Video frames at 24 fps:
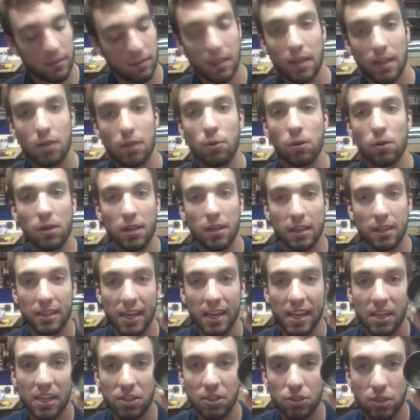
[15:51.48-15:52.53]
it will
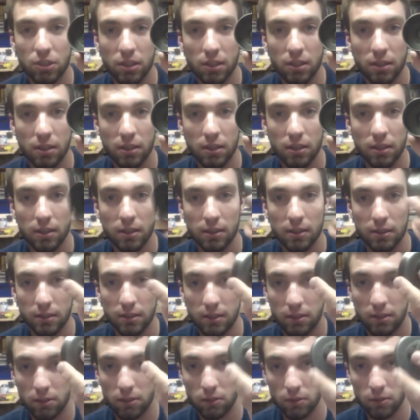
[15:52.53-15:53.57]
engage
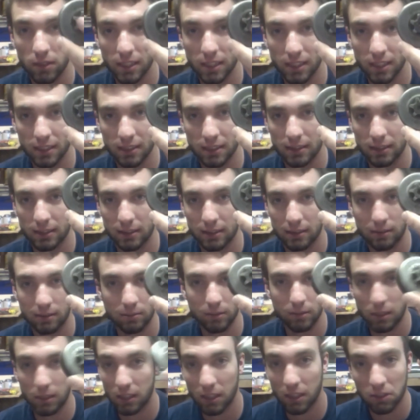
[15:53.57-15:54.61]
to this
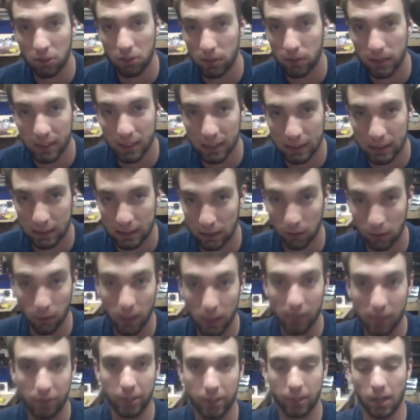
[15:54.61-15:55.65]
clutch disc, or
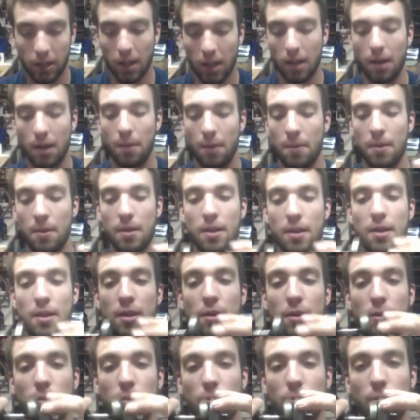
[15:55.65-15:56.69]
whatever you call it,
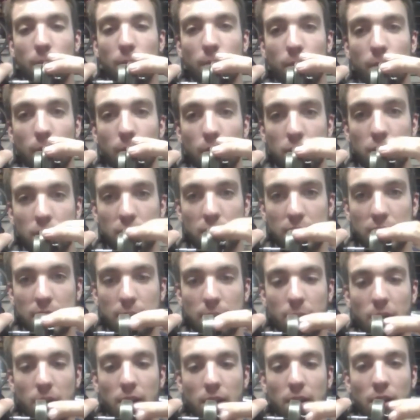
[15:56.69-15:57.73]
which is
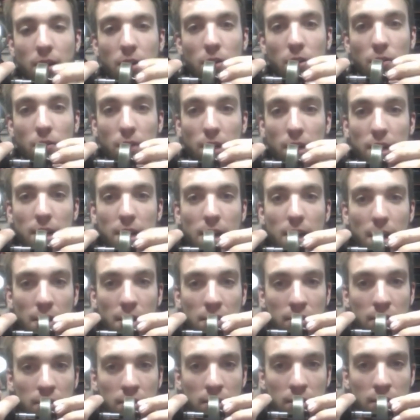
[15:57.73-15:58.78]
somewhere over here.
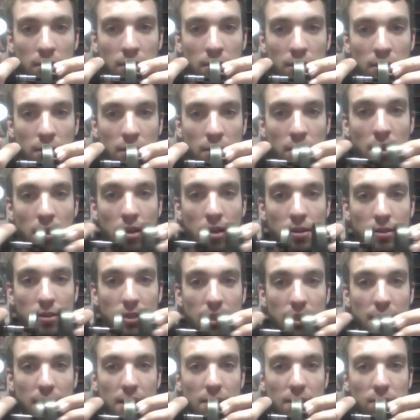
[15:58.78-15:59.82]
See,
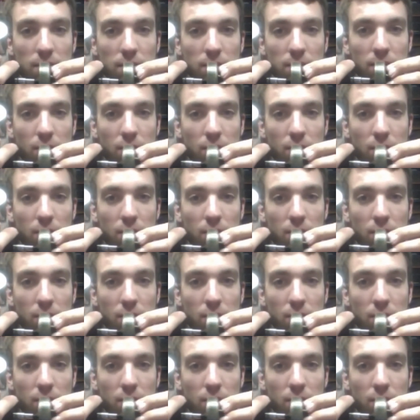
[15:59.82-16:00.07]
they don't